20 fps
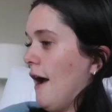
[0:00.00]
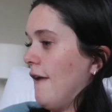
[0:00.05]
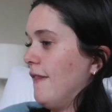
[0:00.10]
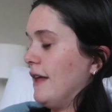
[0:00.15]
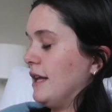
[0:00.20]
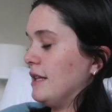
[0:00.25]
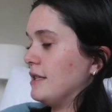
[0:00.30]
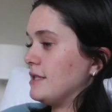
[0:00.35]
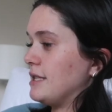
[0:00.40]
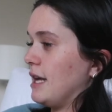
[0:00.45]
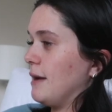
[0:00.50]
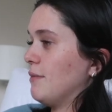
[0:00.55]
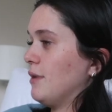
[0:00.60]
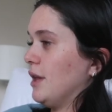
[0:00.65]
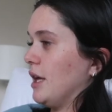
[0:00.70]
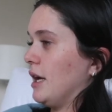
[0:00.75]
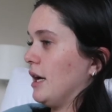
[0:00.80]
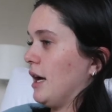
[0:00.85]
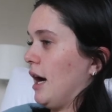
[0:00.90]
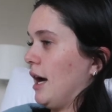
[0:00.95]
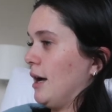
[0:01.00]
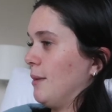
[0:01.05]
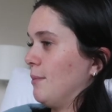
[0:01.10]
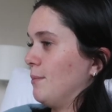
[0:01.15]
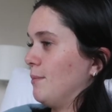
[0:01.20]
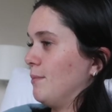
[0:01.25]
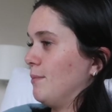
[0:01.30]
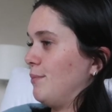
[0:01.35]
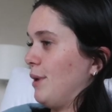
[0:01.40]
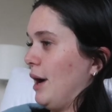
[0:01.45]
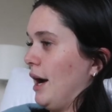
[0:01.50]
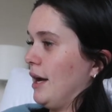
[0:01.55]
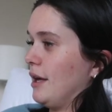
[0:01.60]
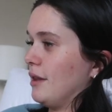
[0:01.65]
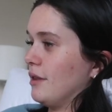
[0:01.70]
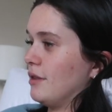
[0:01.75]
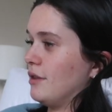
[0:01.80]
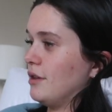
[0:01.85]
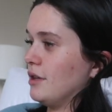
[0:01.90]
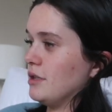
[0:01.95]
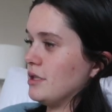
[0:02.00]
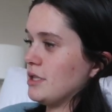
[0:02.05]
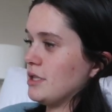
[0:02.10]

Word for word: And then same thing, I'm buying the